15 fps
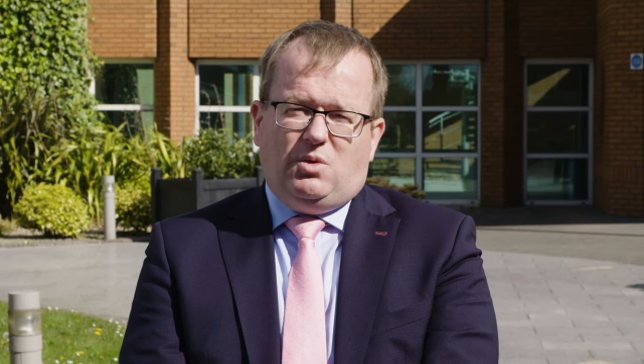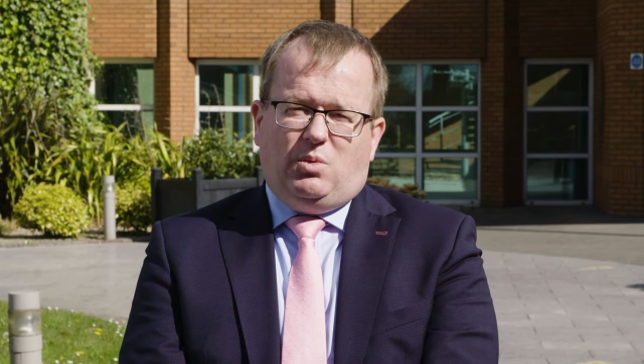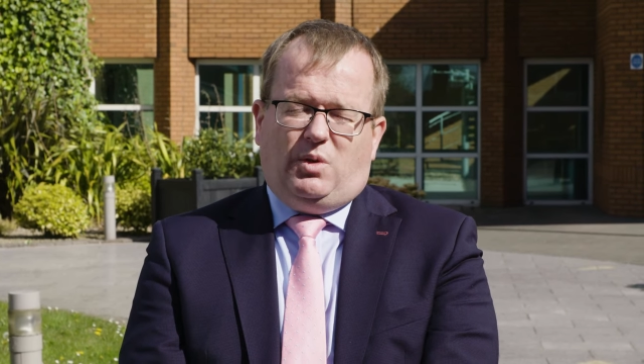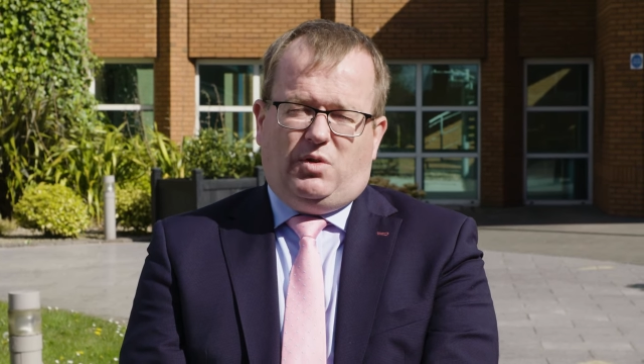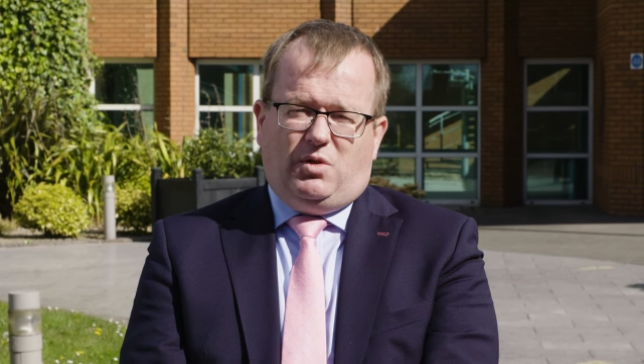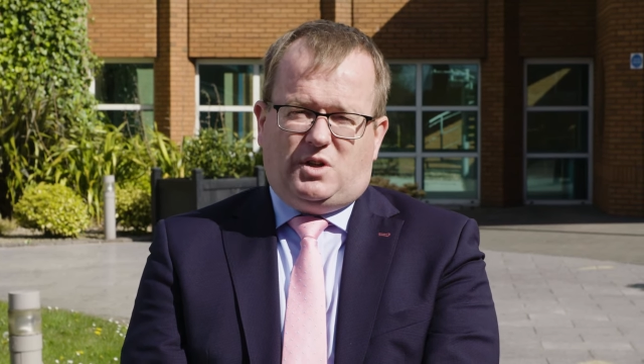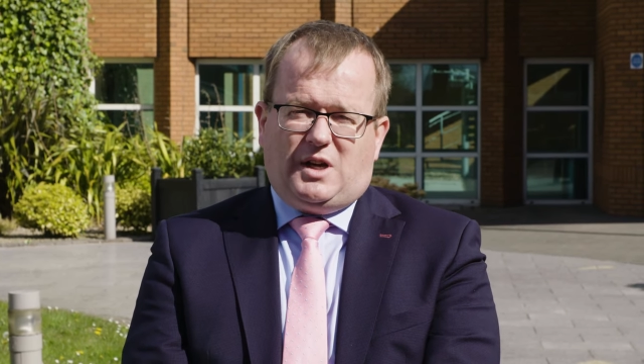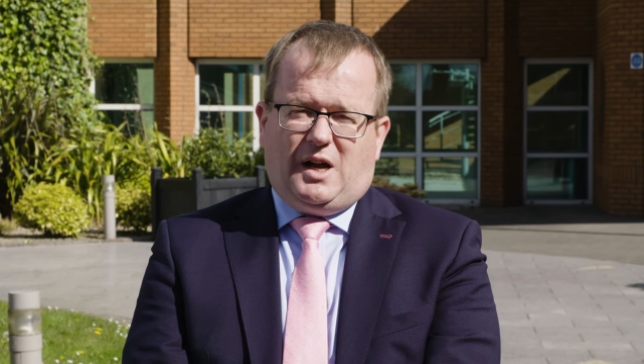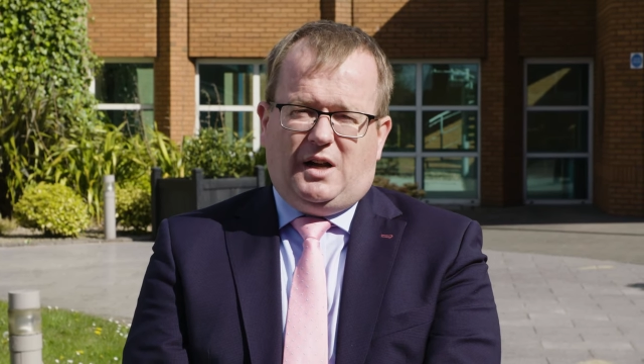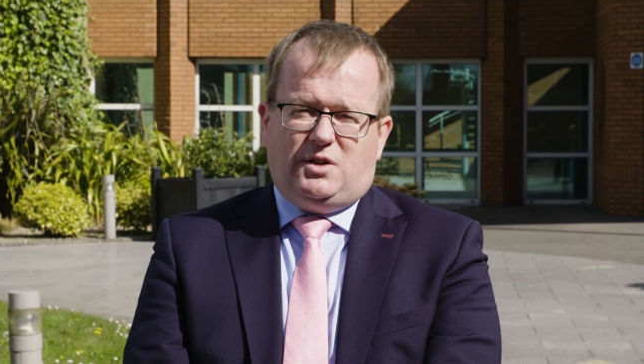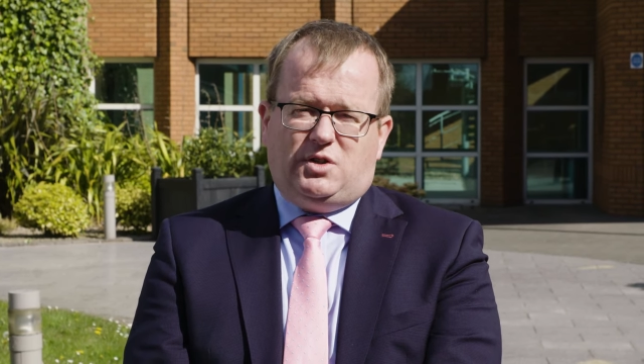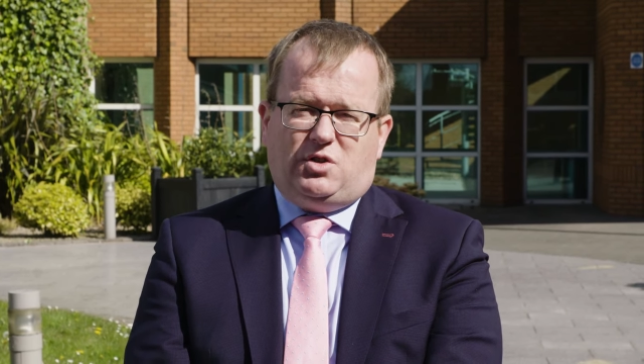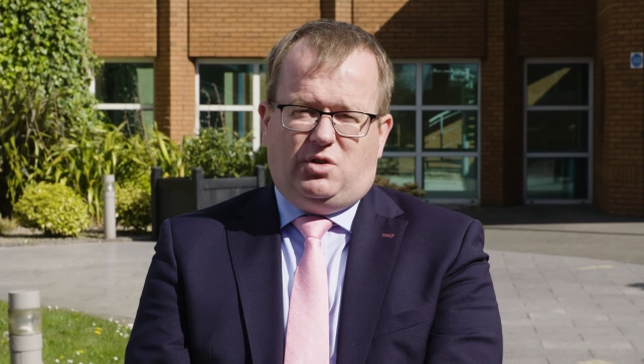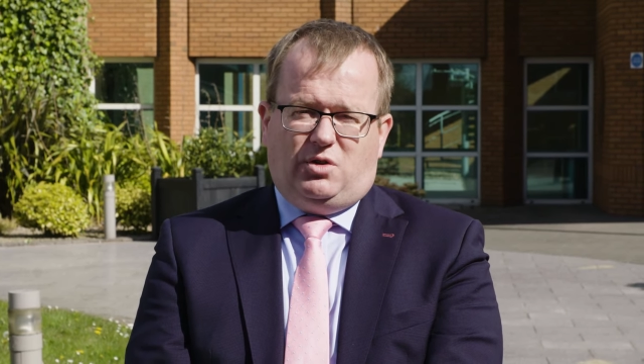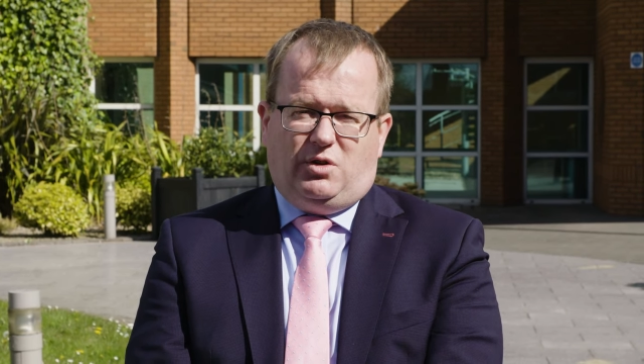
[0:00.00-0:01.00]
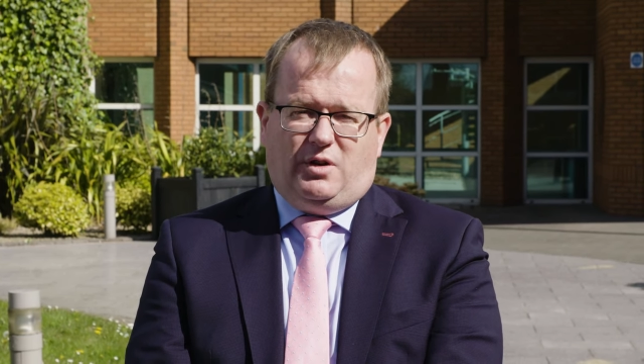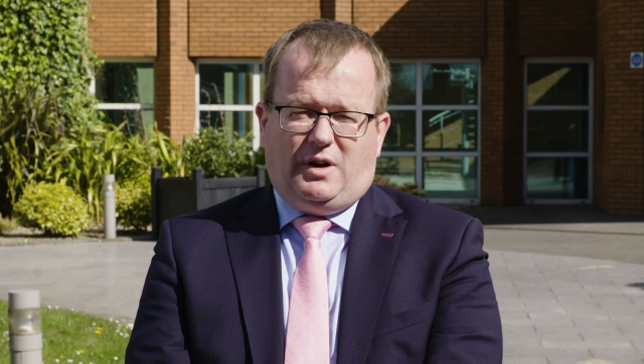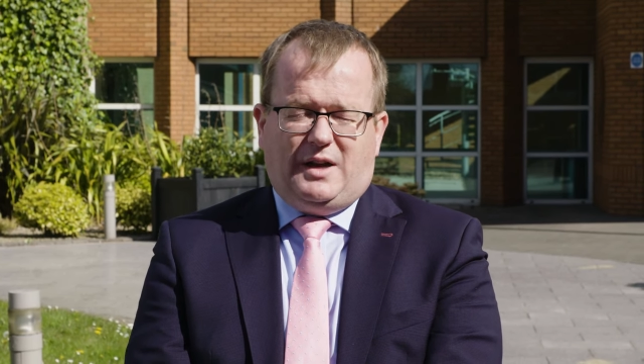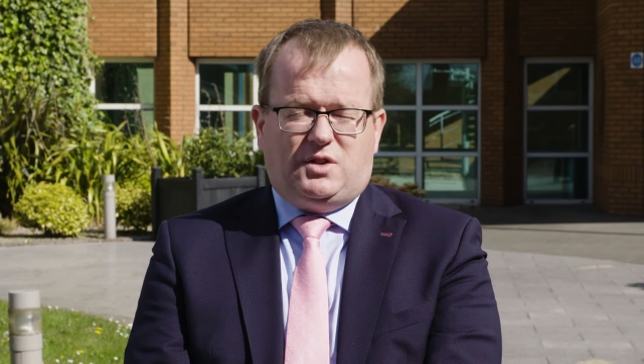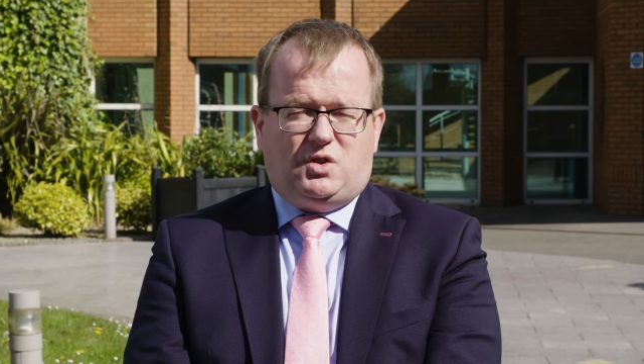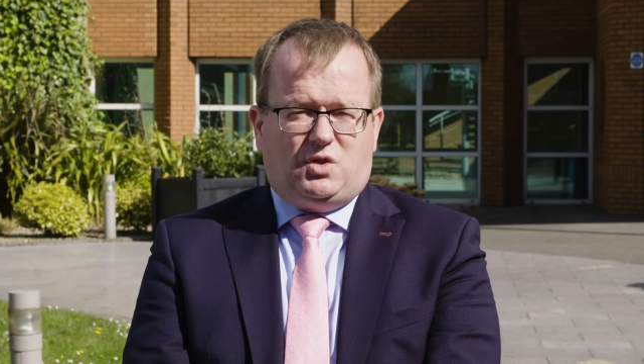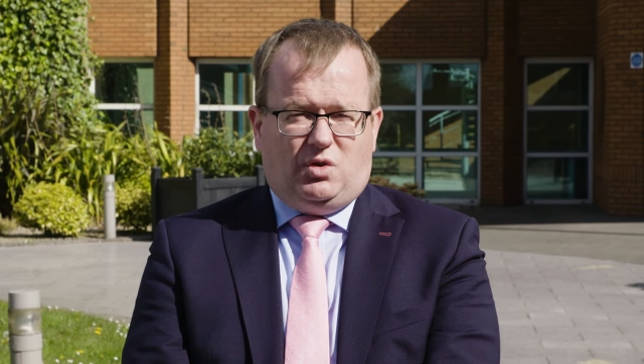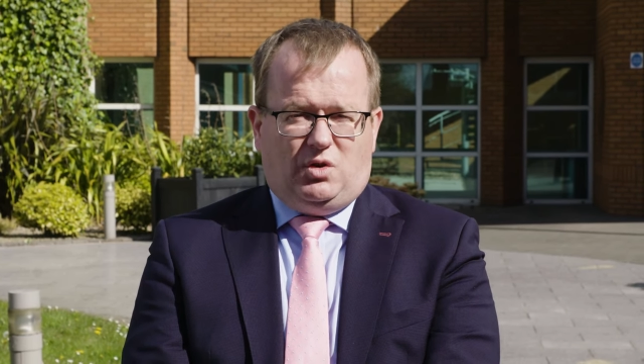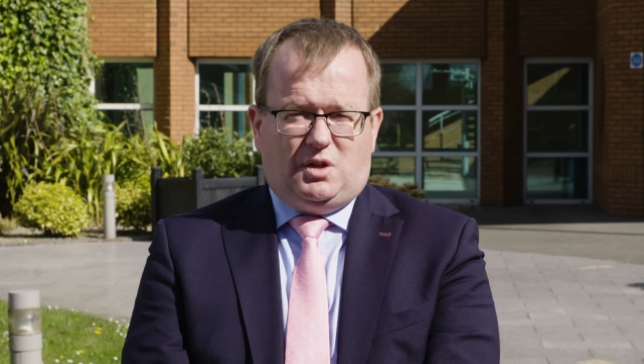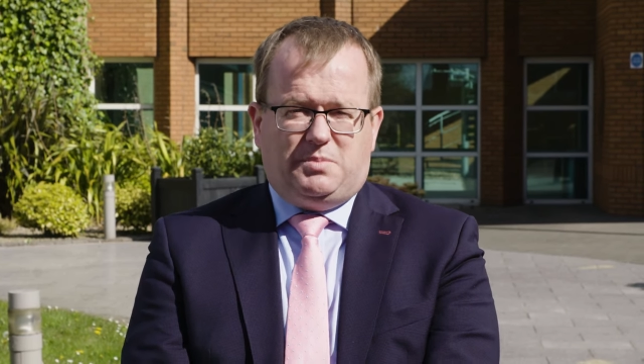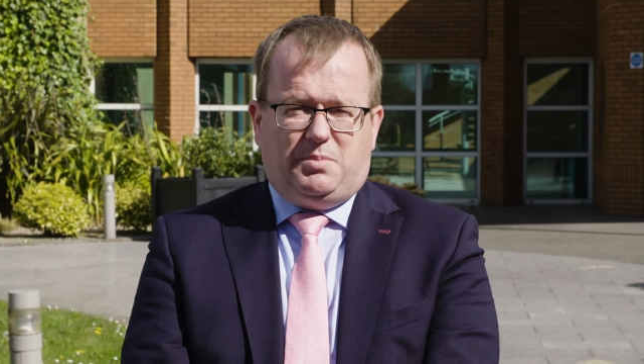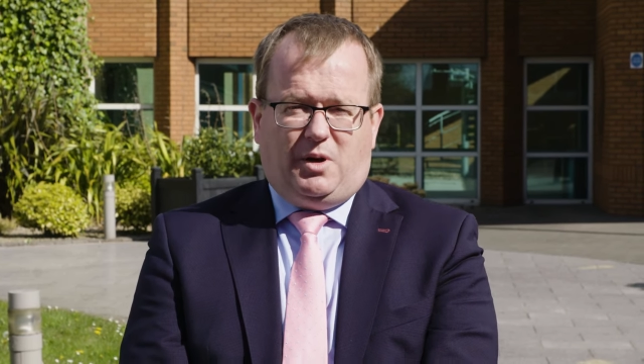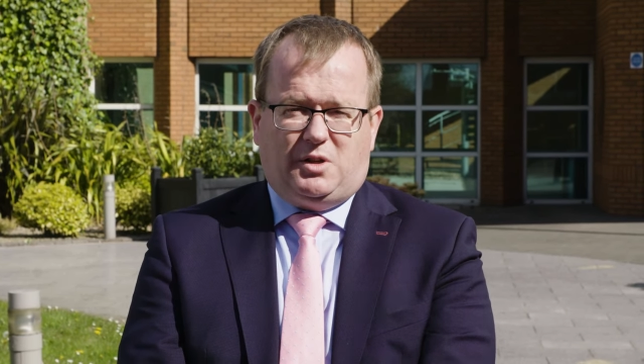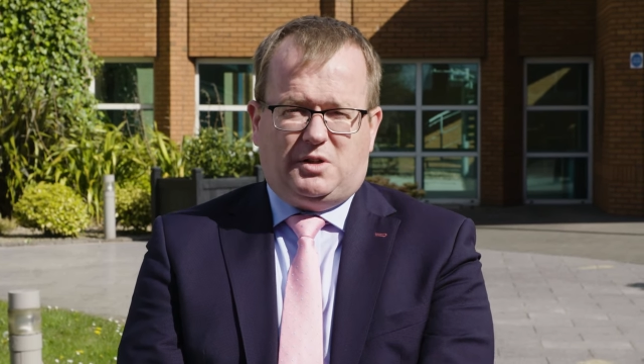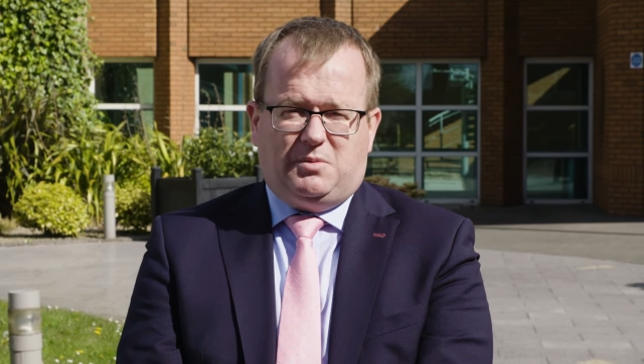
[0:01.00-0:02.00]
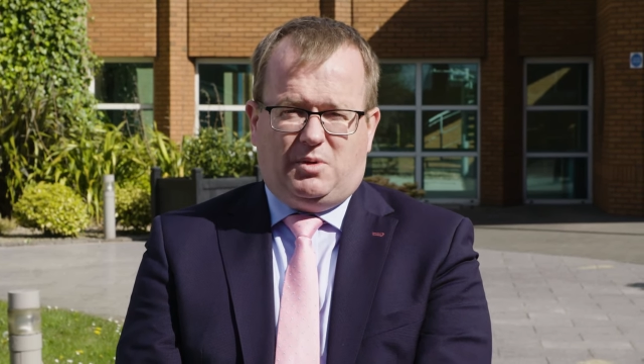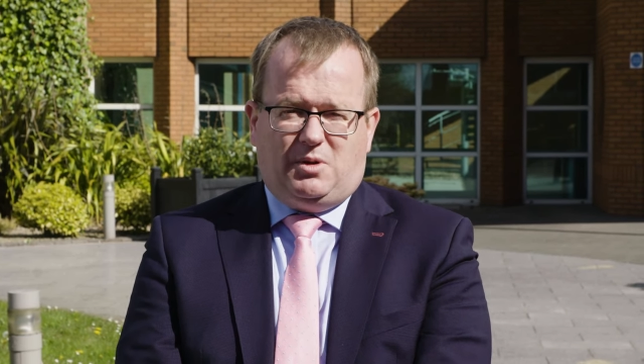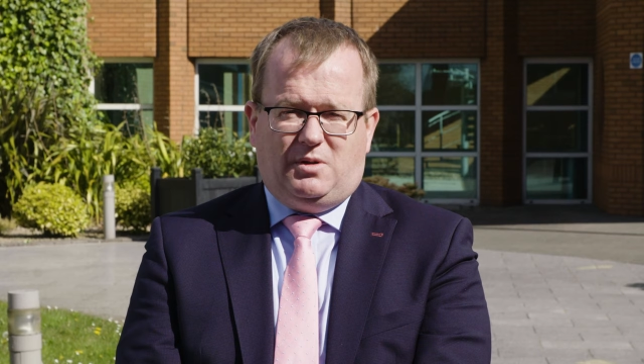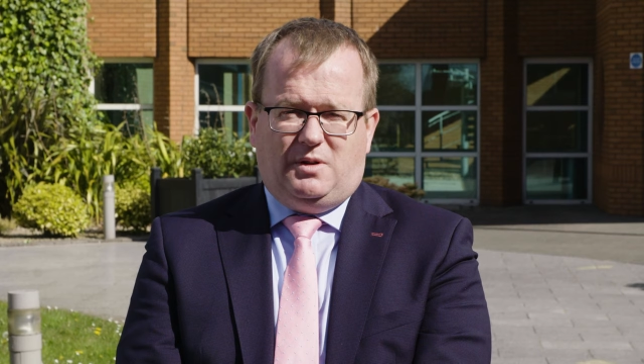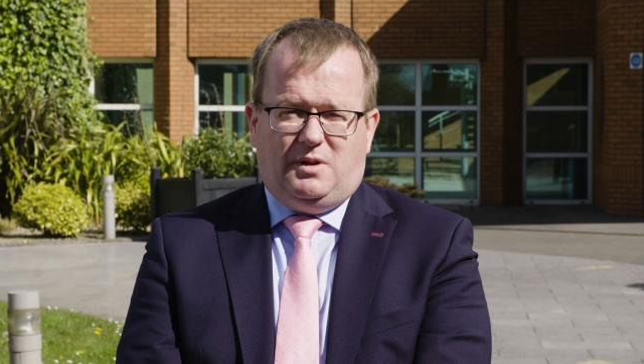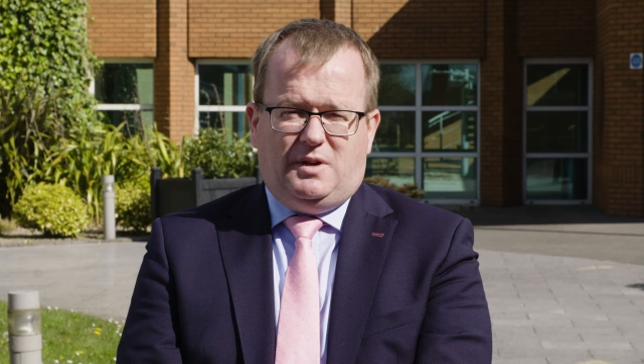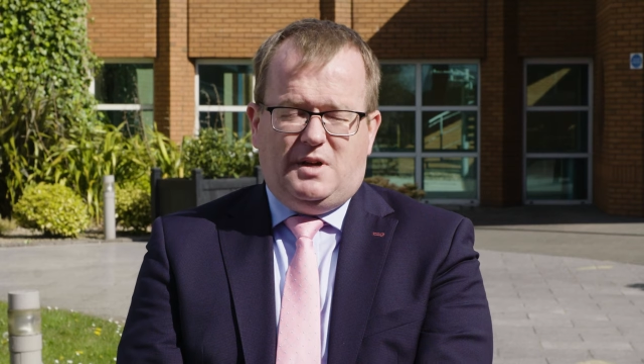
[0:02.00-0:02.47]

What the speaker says: with your child's tutor as soon as possible.